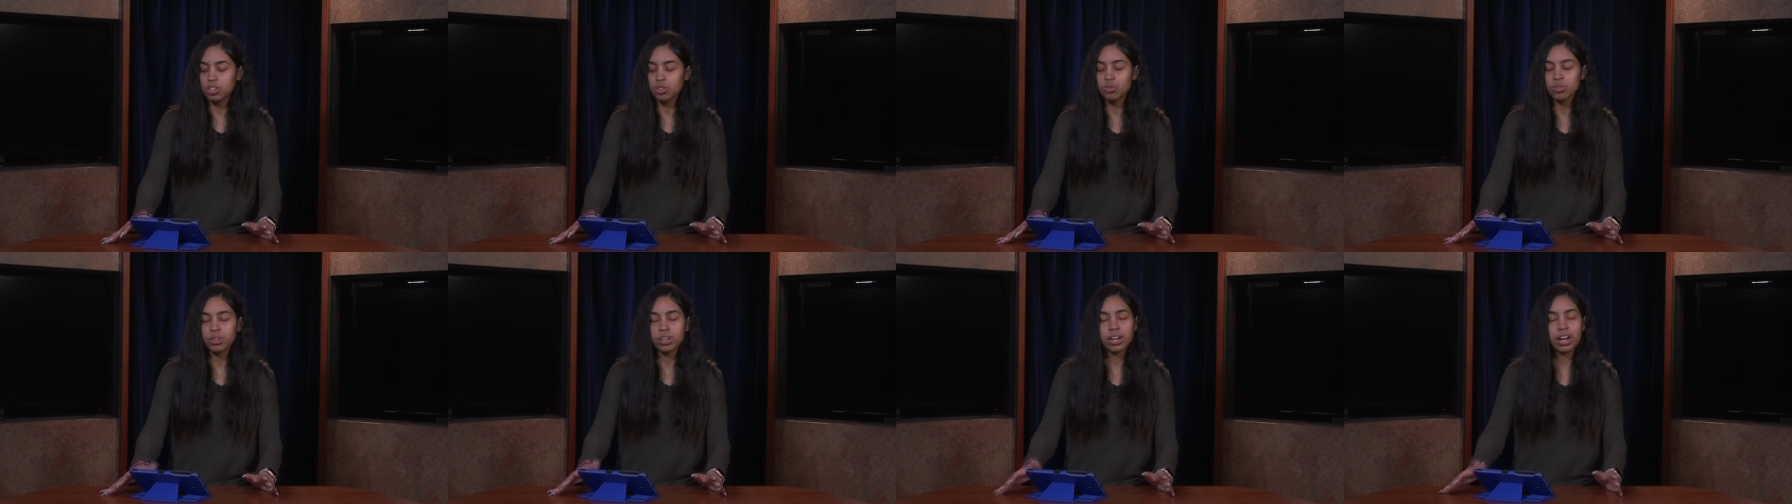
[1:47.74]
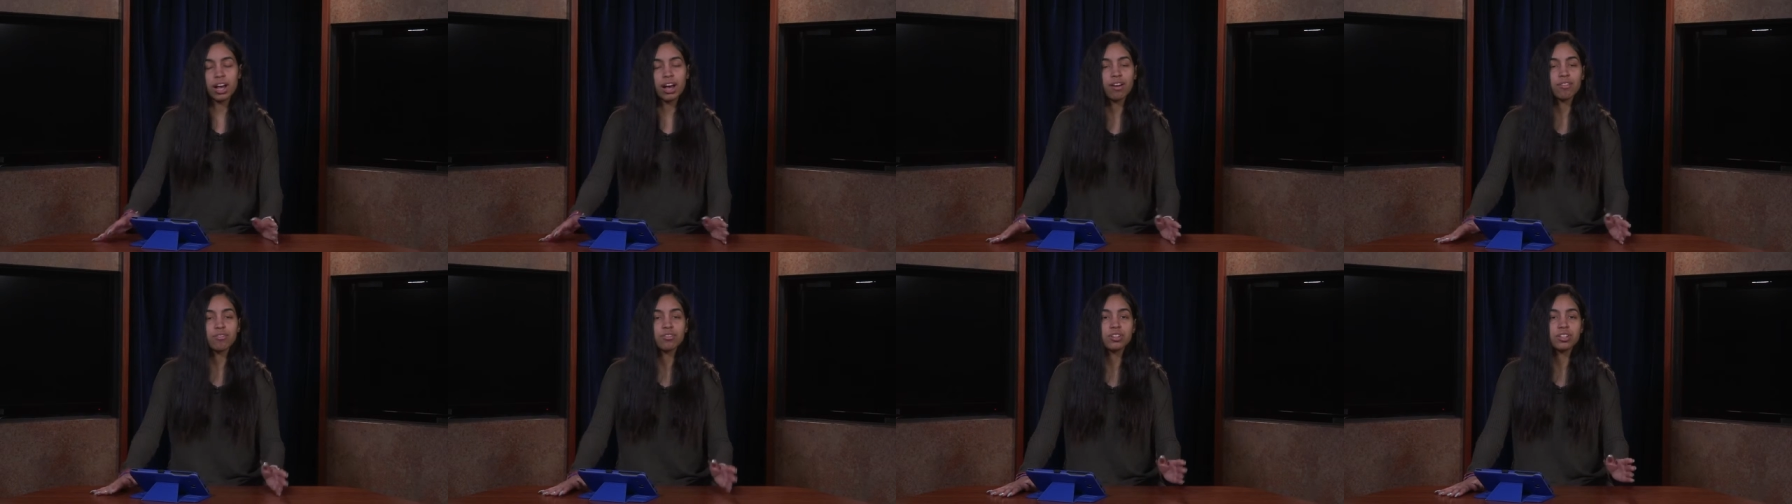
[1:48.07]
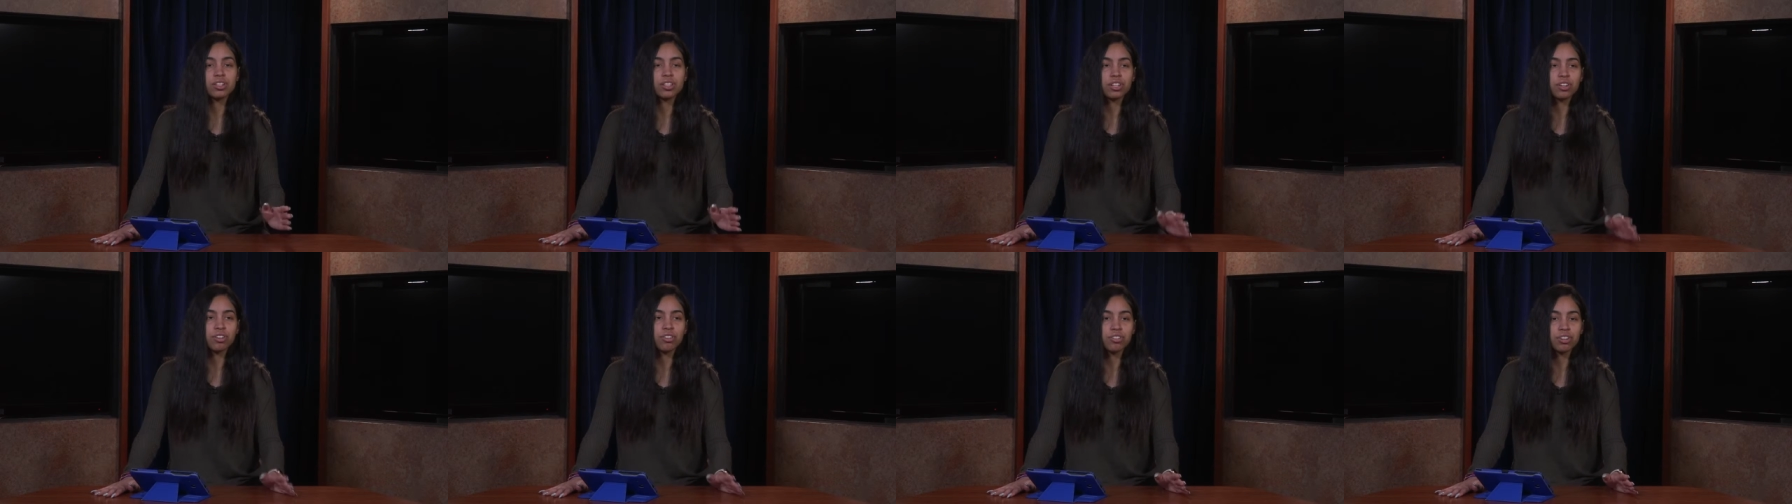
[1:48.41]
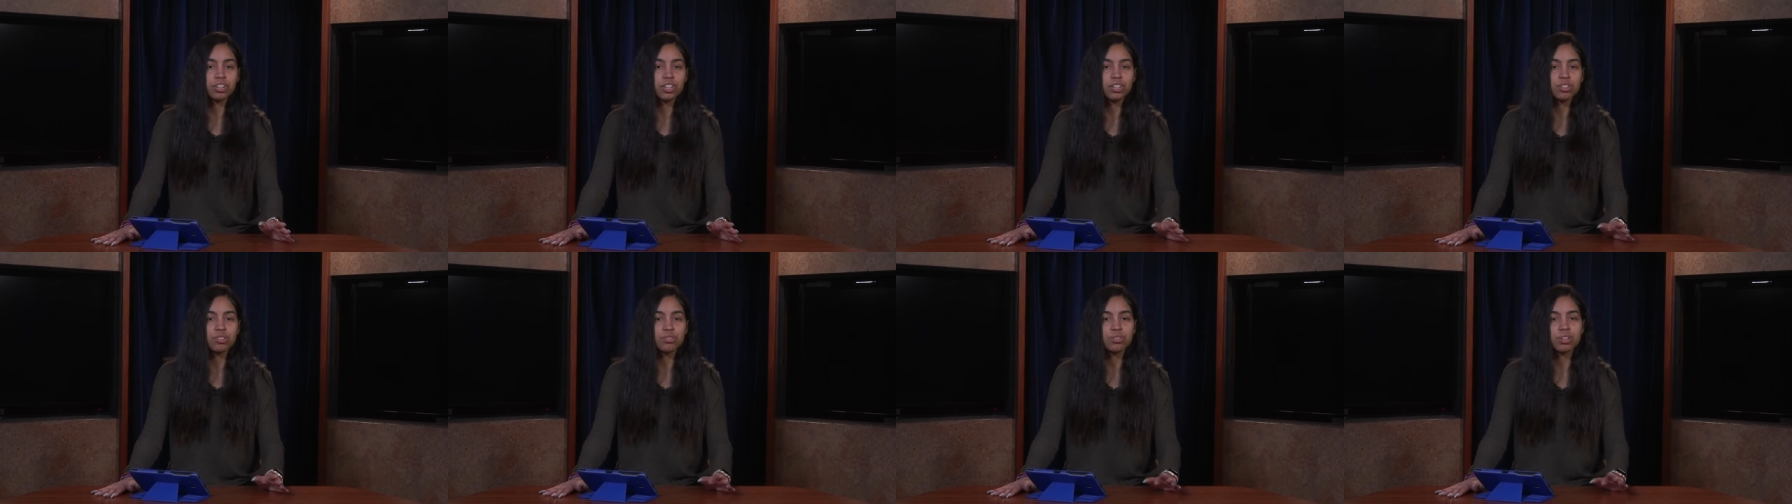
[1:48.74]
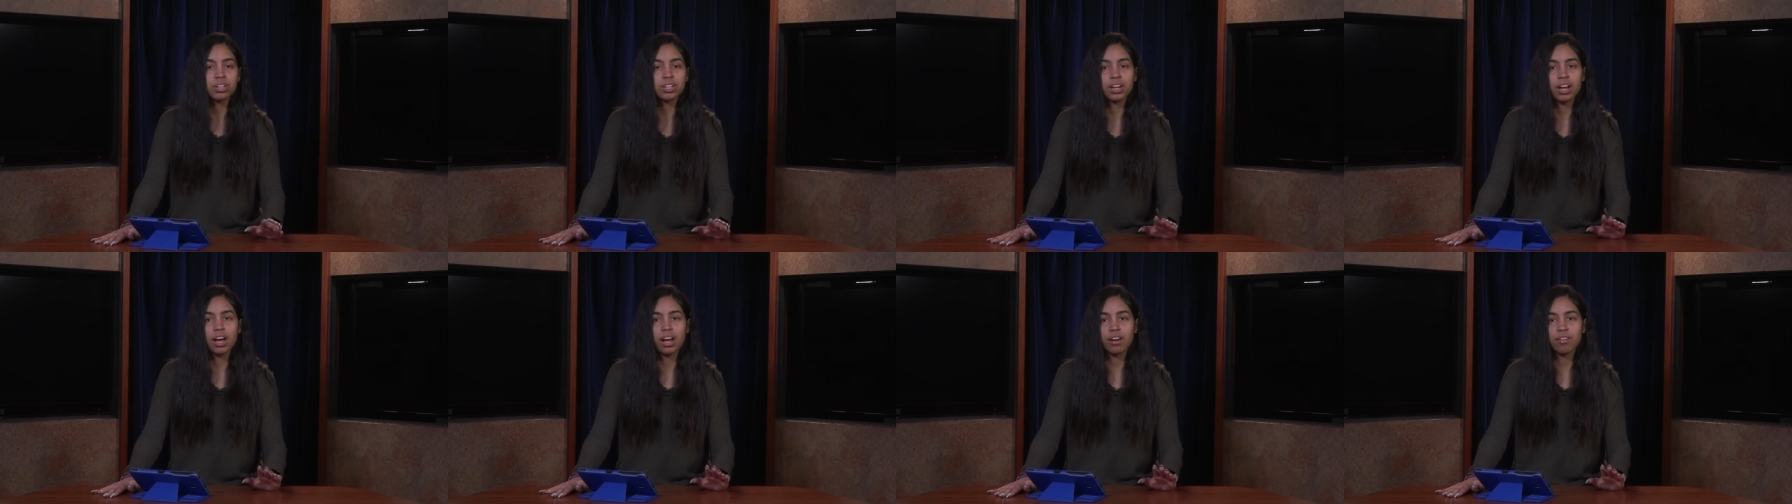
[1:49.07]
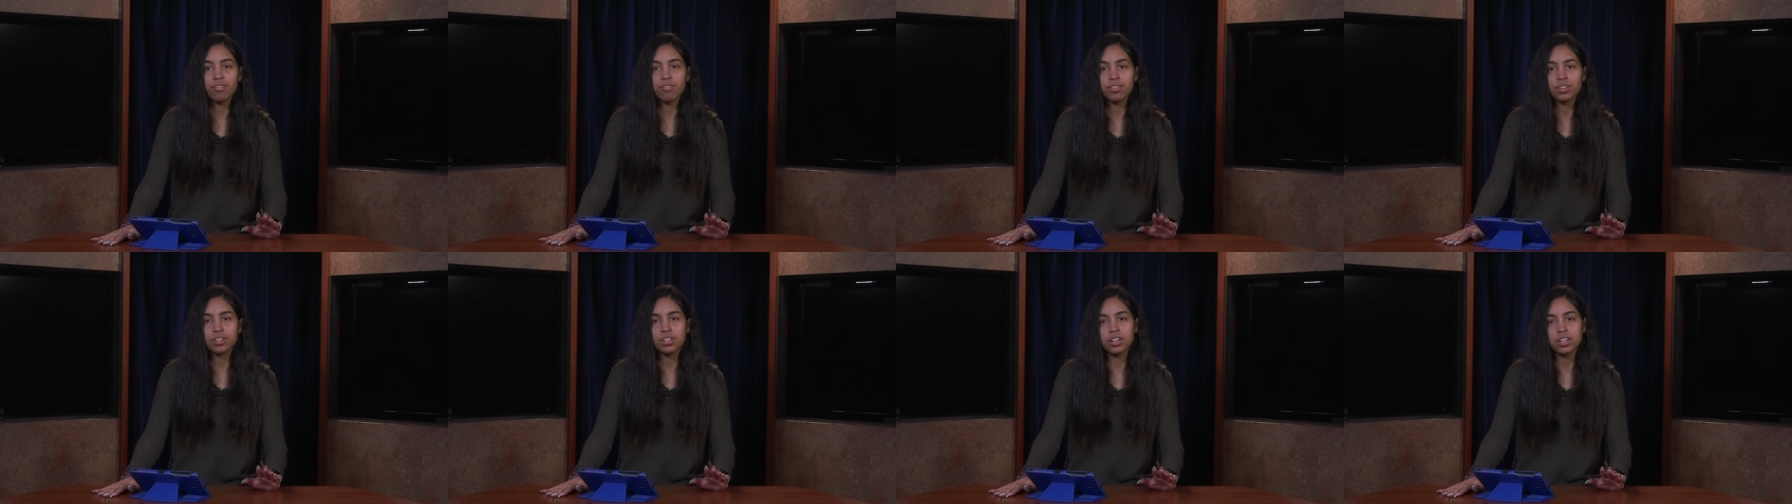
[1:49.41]
you can have the degree, you can
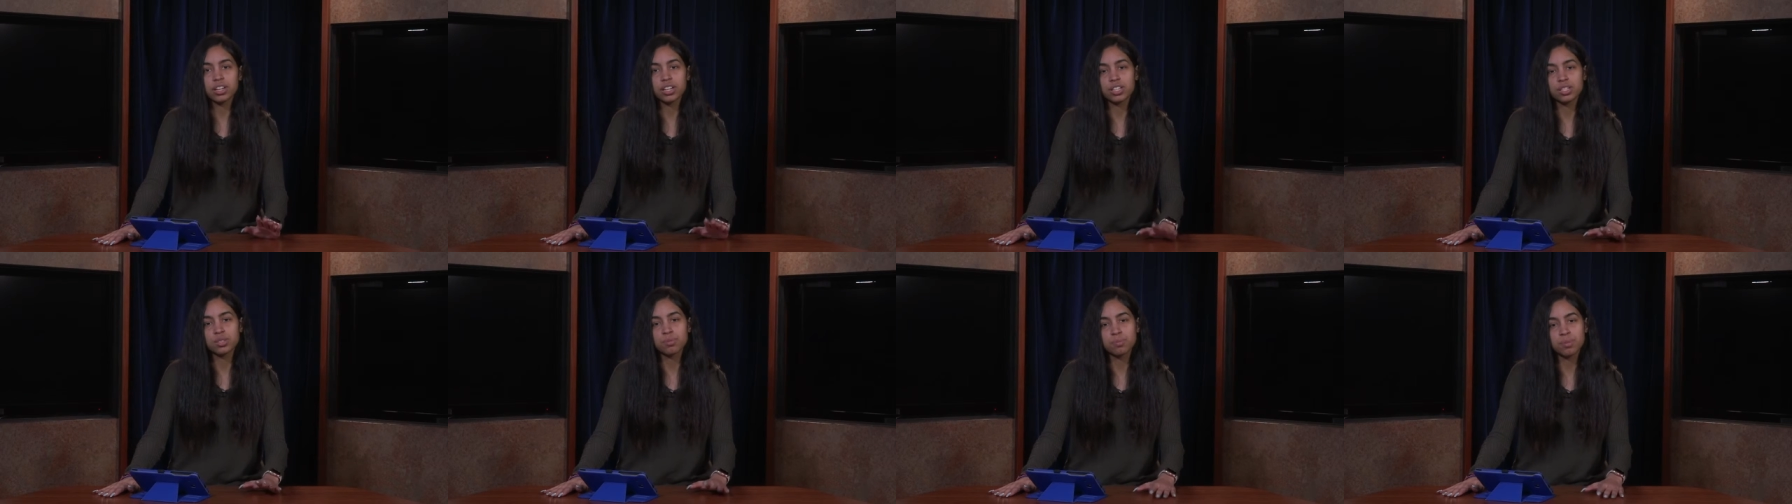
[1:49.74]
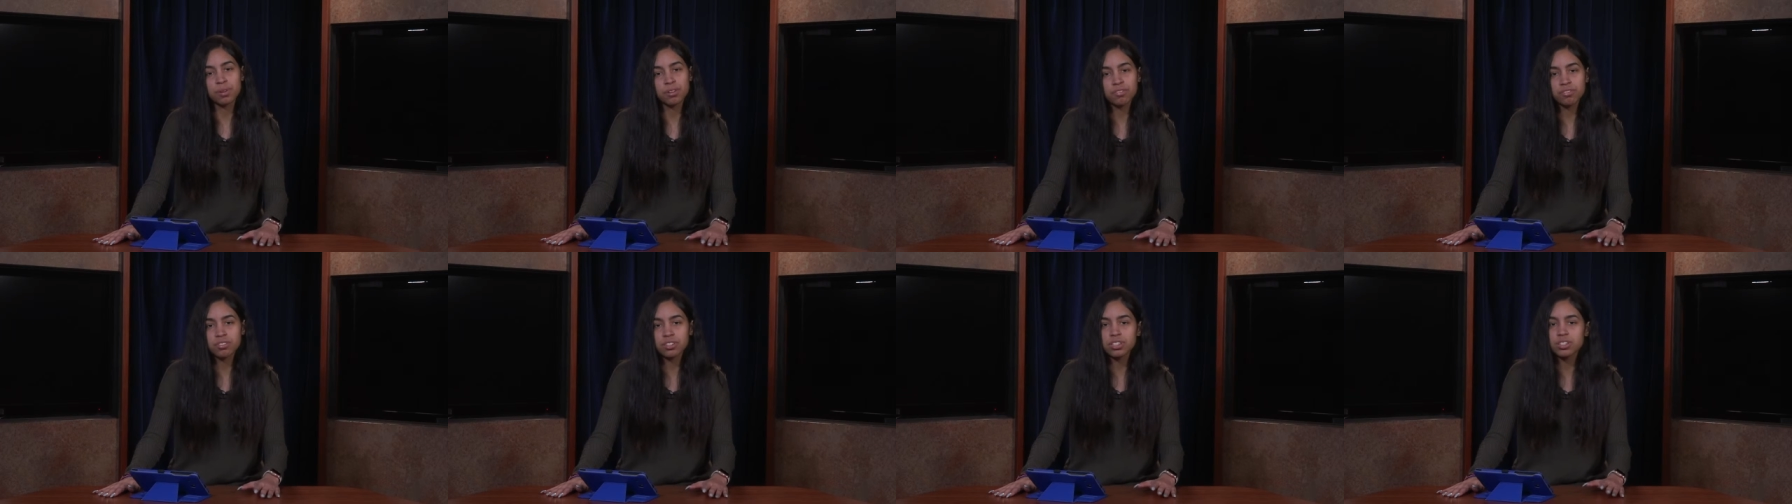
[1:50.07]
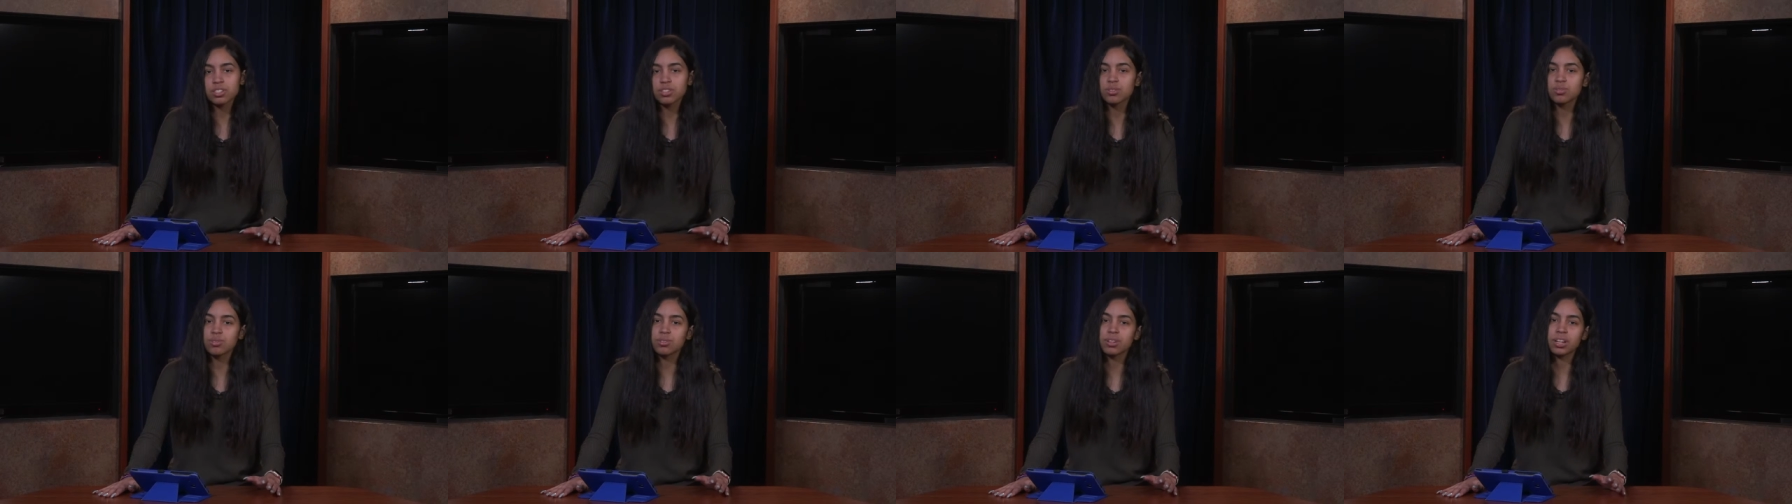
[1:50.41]
have the experience,